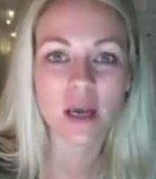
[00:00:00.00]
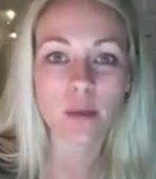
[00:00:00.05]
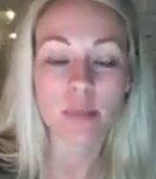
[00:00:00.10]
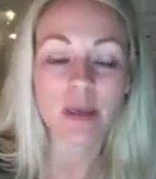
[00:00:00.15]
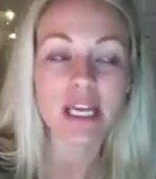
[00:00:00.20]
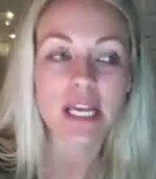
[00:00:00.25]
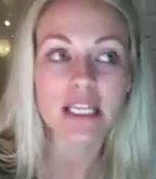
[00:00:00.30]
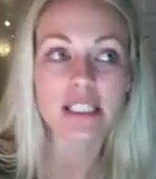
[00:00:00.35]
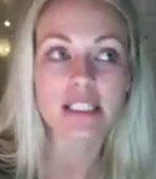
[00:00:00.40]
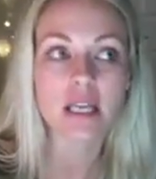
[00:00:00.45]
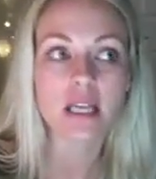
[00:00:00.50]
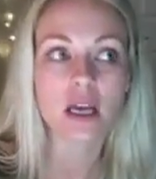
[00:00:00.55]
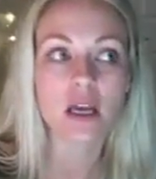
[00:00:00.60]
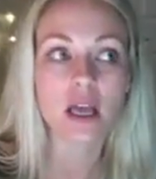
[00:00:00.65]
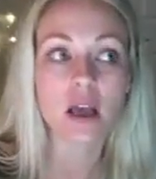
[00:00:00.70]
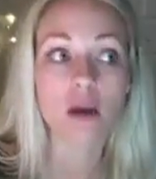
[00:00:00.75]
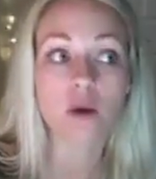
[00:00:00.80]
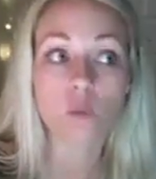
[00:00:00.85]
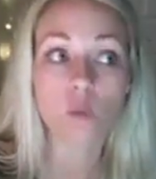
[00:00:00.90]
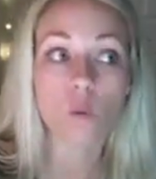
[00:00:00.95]
Because
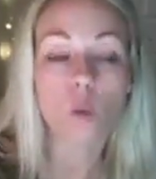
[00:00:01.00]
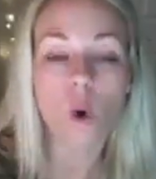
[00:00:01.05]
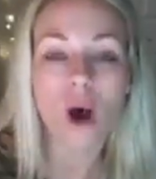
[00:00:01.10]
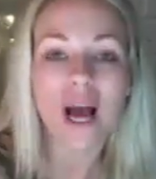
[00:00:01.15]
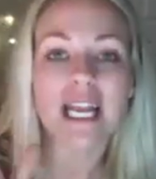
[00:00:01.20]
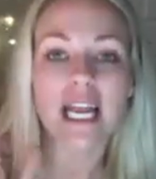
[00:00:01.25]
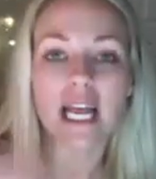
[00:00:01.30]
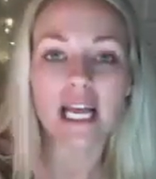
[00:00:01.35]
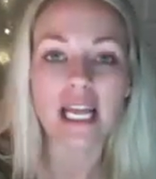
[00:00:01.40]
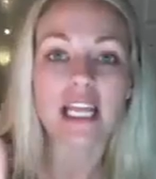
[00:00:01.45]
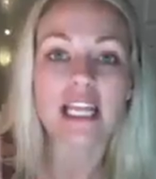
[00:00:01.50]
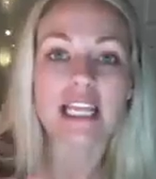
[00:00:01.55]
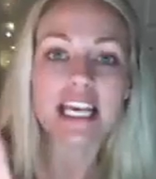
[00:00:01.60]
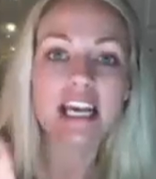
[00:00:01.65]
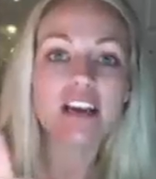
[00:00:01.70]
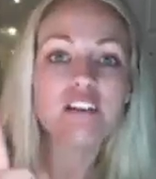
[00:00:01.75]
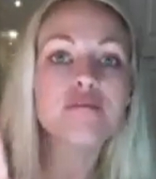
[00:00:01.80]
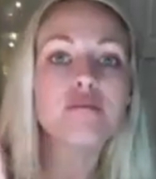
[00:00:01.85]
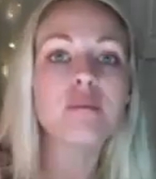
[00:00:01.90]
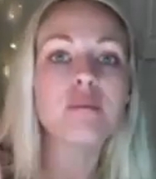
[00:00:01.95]

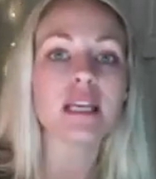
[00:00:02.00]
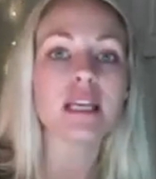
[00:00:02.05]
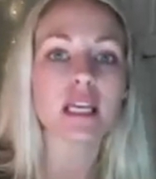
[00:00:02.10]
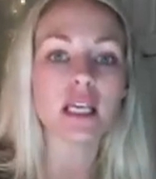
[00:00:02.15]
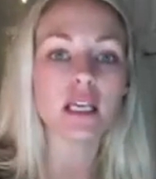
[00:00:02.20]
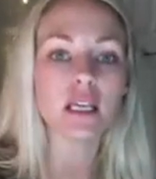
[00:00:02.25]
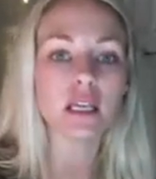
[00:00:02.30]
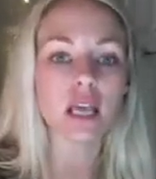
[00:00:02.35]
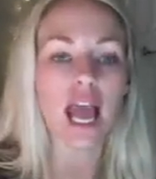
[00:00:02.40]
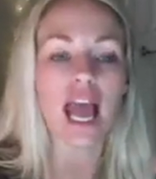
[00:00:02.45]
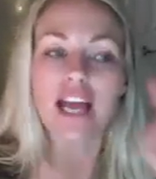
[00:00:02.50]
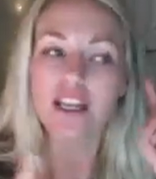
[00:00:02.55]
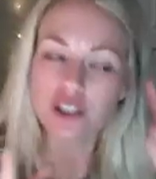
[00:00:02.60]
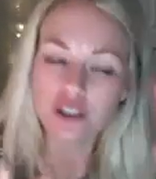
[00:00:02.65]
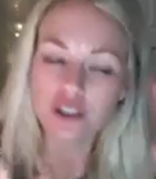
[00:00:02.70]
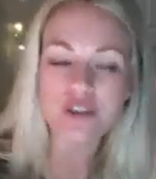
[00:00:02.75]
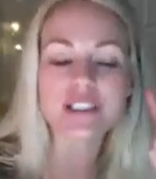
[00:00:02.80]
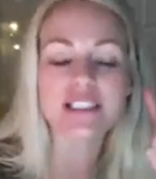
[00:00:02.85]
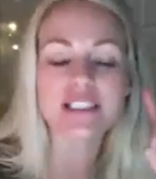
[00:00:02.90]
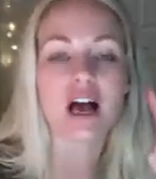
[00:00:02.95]
give me and
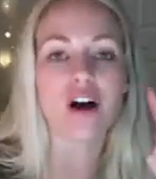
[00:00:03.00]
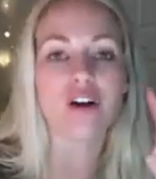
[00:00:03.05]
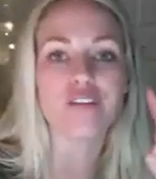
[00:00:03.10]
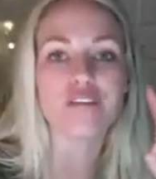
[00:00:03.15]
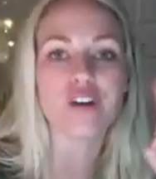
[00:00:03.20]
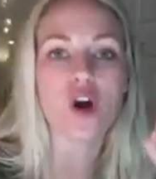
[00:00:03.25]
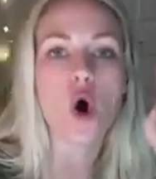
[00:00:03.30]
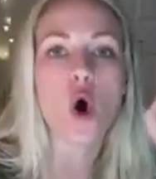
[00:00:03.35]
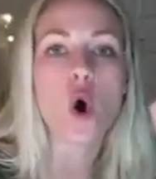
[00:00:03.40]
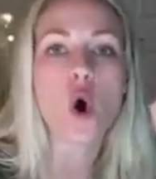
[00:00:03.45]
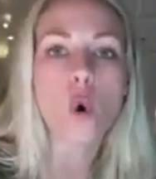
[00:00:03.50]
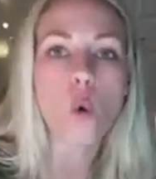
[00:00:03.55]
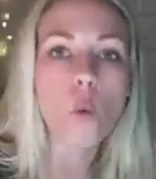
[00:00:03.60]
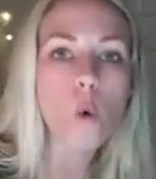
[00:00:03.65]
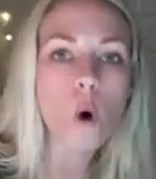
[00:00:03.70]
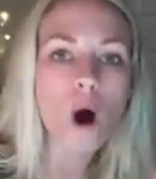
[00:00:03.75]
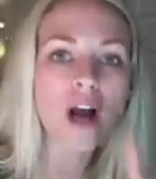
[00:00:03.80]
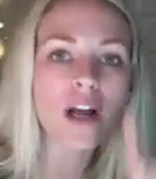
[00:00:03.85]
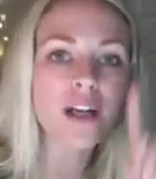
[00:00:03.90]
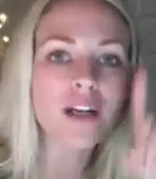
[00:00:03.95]
yourself
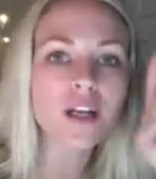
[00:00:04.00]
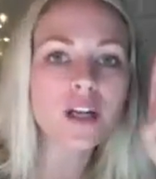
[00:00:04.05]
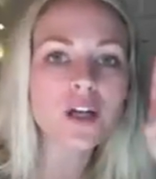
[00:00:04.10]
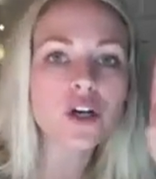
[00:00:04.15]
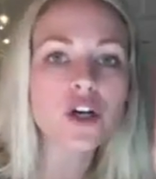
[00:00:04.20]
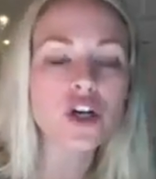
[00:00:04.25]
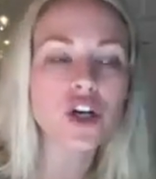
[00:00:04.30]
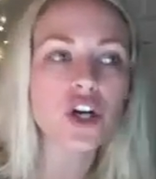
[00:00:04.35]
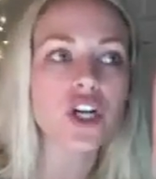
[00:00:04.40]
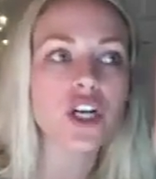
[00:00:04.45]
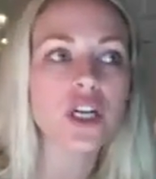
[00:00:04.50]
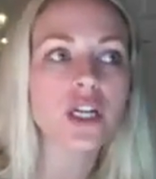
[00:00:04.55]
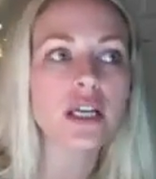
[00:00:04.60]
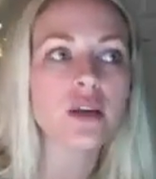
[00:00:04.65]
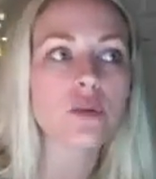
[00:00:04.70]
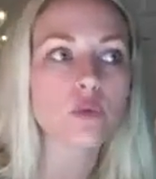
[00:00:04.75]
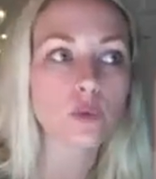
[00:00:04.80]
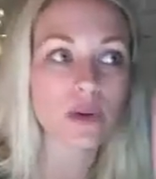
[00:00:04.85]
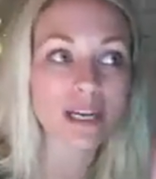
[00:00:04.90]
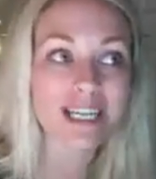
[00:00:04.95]
one good
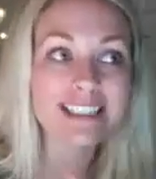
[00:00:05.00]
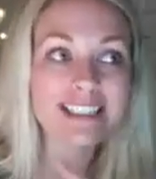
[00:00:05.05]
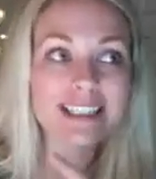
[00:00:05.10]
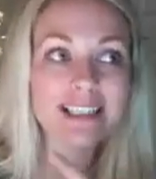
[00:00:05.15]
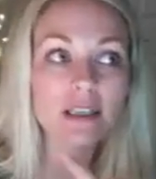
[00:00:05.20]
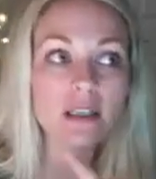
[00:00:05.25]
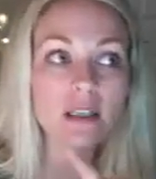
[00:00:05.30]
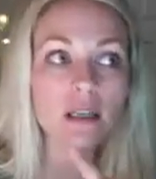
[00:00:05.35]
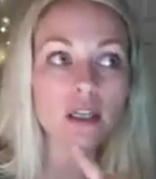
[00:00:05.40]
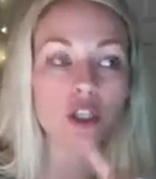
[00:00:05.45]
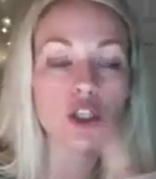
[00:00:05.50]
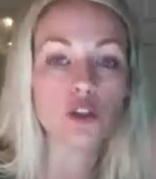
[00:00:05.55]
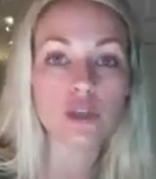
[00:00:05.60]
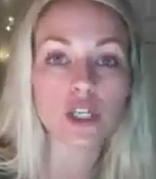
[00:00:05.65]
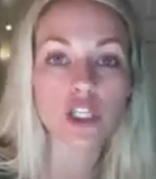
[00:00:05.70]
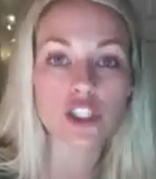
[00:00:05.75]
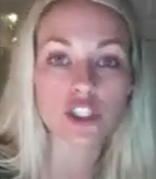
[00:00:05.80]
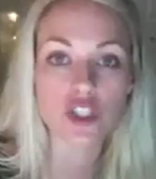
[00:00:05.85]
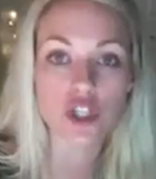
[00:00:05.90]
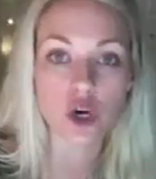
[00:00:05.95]
reason you
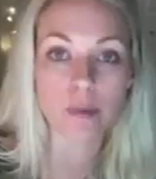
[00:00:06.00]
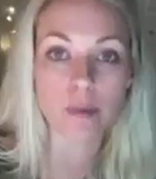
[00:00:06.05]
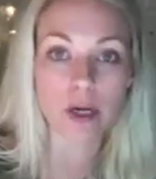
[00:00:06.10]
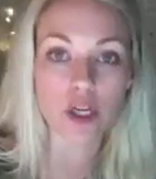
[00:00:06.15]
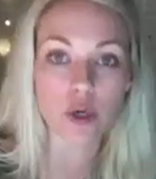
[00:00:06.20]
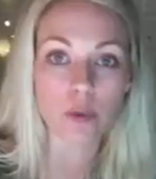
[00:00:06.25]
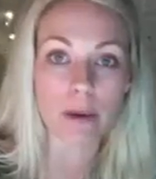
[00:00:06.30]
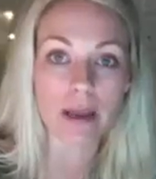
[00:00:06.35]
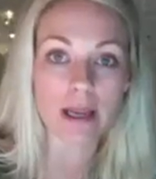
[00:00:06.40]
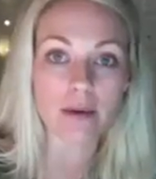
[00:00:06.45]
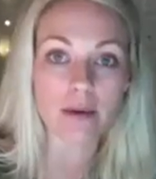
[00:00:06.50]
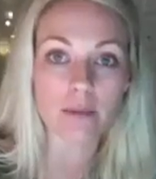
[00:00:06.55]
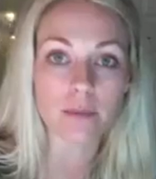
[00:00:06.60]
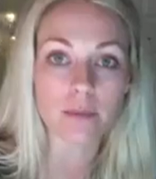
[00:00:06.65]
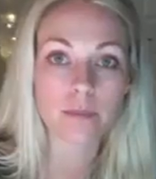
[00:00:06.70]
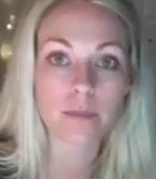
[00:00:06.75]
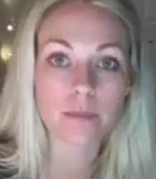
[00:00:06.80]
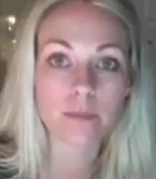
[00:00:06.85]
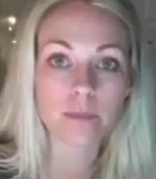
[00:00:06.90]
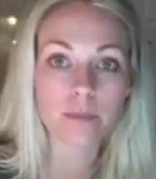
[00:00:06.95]
need to know about your weight.
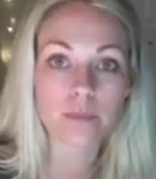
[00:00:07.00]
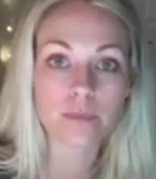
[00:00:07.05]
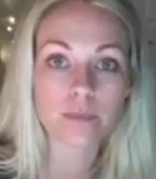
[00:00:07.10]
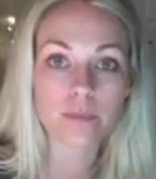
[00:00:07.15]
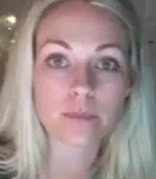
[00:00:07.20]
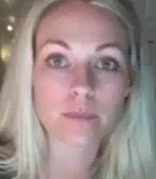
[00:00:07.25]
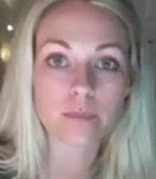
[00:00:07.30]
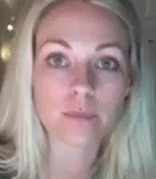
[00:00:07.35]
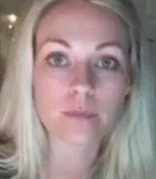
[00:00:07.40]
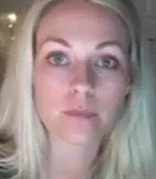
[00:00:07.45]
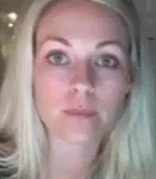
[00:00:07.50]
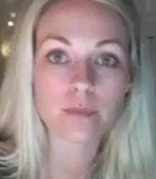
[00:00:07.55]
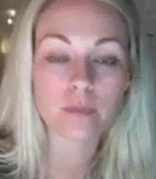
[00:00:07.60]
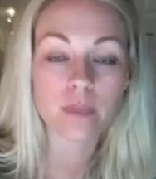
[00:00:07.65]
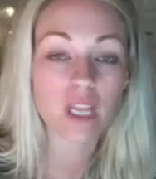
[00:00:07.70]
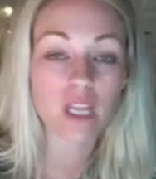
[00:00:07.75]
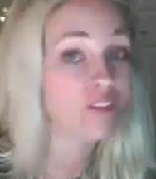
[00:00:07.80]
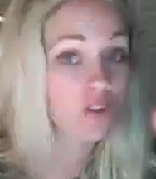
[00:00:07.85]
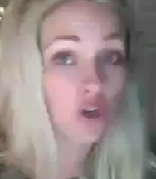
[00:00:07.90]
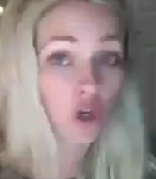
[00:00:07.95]

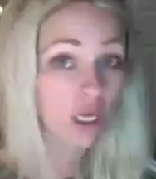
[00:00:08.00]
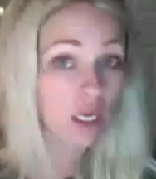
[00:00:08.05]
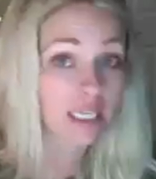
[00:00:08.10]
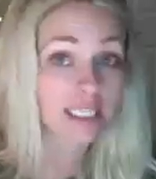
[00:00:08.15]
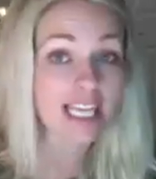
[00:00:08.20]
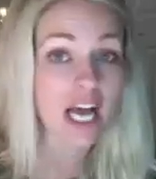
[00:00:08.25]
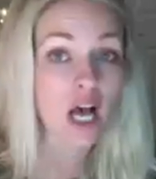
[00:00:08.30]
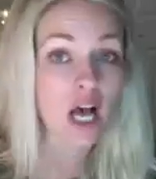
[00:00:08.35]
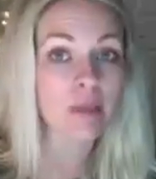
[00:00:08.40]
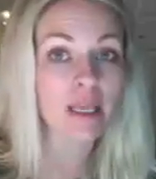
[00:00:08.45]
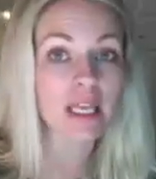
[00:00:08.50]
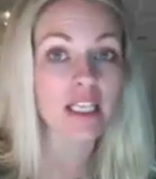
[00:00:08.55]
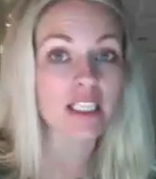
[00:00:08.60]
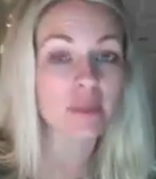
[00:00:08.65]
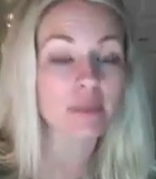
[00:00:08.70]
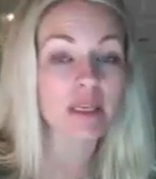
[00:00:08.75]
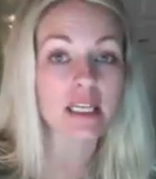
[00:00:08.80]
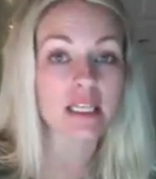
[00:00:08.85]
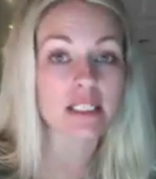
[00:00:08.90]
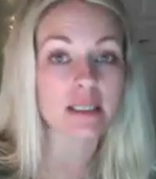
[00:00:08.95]
If you're going to tell me it's
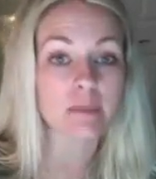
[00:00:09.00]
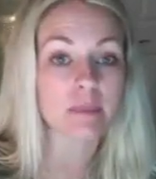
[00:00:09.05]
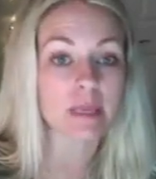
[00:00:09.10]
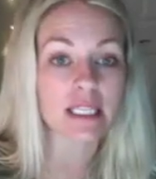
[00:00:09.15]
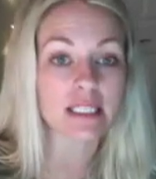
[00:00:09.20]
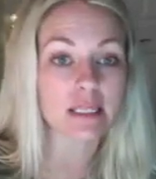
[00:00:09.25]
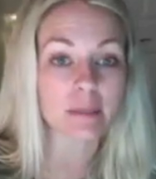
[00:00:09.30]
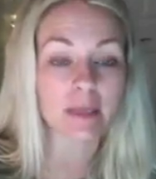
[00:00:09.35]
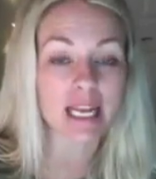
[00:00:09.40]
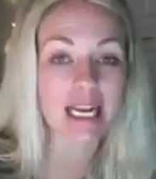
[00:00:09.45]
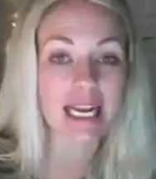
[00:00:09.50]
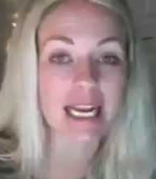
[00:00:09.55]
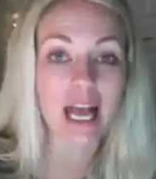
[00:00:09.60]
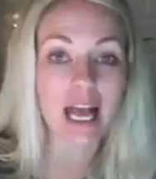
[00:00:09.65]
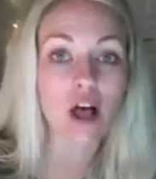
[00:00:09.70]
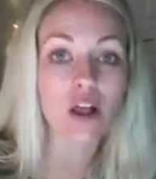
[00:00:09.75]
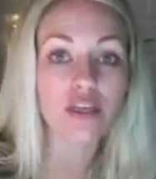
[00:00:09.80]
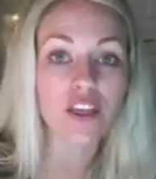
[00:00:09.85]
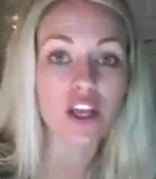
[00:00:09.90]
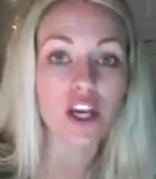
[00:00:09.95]
because it means I'm getting
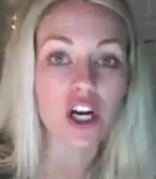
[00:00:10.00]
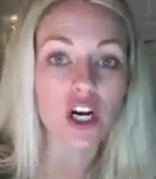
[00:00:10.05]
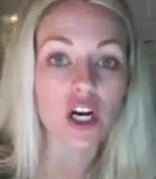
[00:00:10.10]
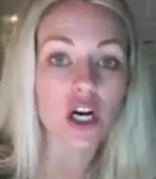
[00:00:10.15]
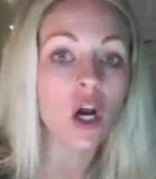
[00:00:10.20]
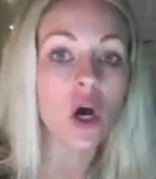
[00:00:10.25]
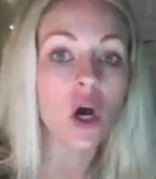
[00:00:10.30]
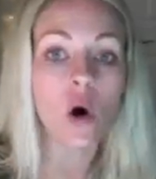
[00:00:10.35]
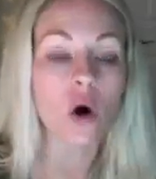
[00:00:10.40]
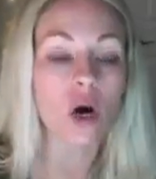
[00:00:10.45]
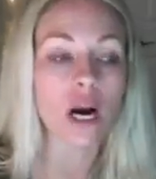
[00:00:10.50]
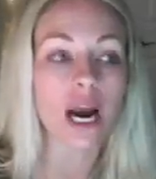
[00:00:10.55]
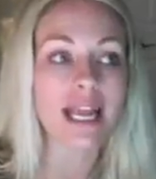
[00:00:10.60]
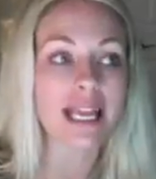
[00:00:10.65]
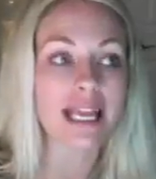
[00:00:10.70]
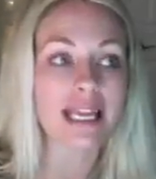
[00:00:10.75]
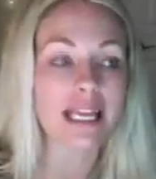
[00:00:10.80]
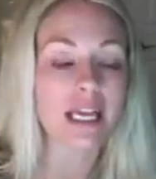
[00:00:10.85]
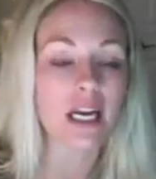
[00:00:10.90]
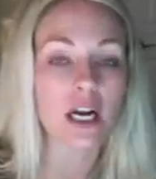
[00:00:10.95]
healthier or I
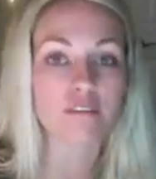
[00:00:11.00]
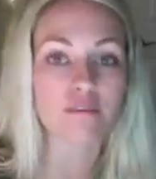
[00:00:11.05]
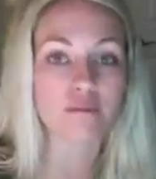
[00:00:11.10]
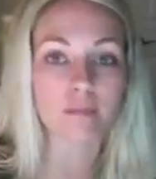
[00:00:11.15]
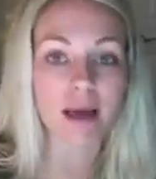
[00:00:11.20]
can get off